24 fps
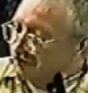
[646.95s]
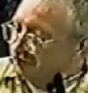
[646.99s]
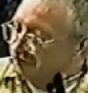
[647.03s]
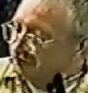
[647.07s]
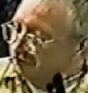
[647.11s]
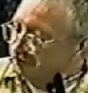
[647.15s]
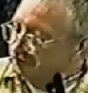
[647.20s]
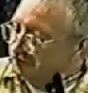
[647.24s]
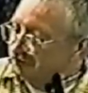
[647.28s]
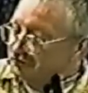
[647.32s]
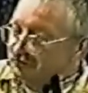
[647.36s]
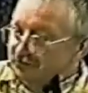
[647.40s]

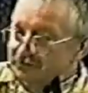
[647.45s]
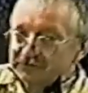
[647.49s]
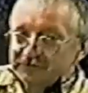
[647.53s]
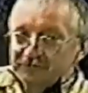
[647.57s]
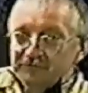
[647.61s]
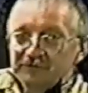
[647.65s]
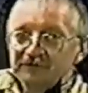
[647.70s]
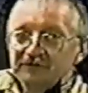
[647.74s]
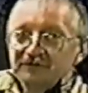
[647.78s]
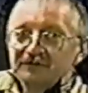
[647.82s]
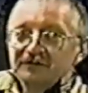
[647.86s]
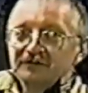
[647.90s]
I don't know,
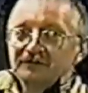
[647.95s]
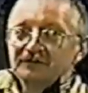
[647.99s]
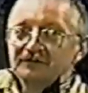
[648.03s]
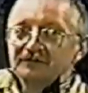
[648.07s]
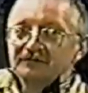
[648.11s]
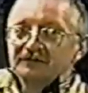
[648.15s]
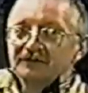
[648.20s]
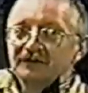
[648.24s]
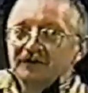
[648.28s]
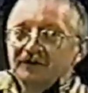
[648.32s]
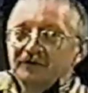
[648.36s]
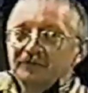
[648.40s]

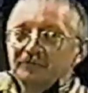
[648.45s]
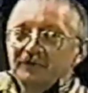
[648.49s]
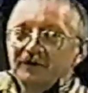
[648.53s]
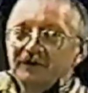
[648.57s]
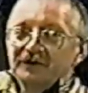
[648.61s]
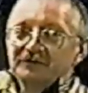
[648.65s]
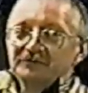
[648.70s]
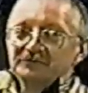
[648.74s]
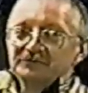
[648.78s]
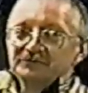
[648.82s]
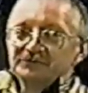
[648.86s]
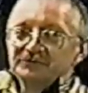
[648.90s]
Dennis
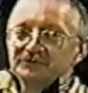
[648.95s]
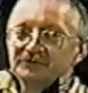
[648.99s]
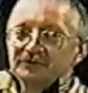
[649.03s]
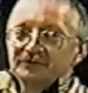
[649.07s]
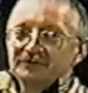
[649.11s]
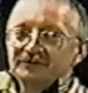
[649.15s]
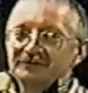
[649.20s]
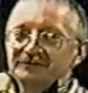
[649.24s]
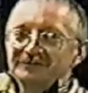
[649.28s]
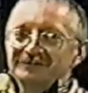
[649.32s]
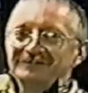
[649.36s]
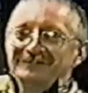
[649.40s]
Rodman,
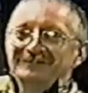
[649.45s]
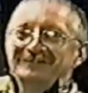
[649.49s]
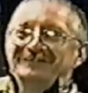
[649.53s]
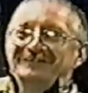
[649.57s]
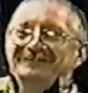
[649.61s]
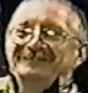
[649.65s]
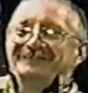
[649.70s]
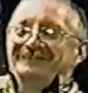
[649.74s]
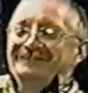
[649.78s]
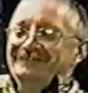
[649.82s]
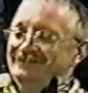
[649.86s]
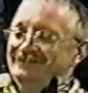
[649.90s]
something like that.